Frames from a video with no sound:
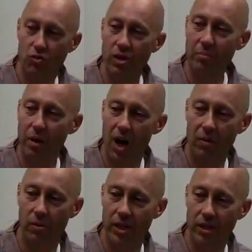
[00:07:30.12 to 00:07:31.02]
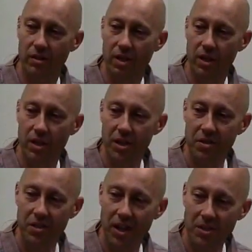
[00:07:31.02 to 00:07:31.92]
poverty,
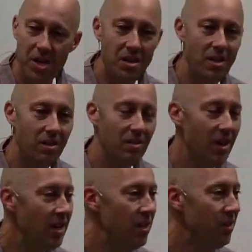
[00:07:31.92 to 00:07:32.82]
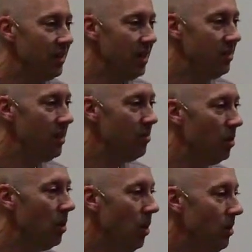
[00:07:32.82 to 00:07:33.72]
not taking anything that didn't
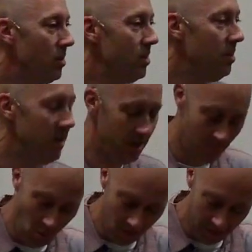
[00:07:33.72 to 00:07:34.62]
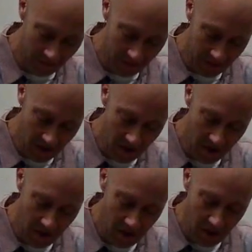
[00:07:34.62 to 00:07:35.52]
belong to him anymore.
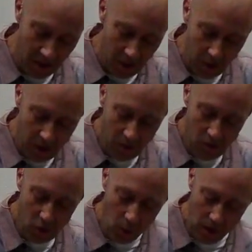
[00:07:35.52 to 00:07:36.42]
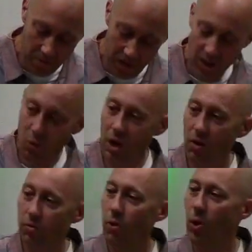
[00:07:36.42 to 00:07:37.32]
He was soon joined by 12
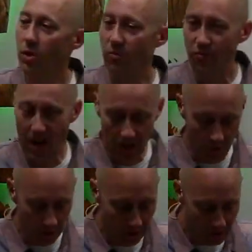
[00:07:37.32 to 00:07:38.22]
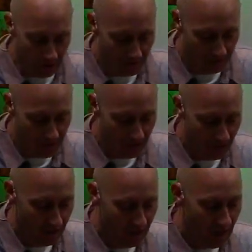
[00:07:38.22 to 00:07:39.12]
loyal followers,
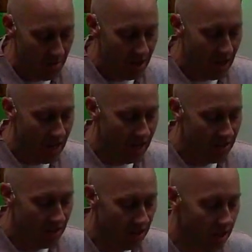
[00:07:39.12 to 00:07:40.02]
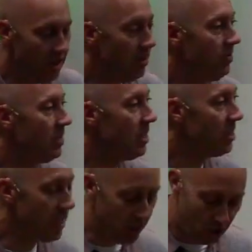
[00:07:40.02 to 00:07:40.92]
and he began to live and to
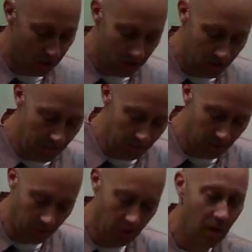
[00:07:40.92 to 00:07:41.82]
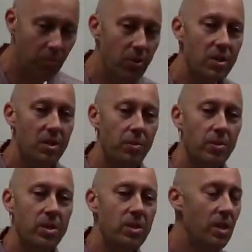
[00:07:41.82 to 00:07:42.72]
teach the simple
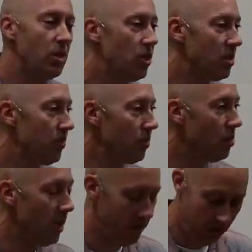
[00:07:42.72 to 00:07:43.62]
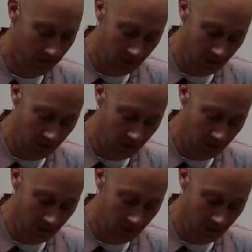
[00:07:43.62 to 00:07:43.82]
principles and teachings of Christ.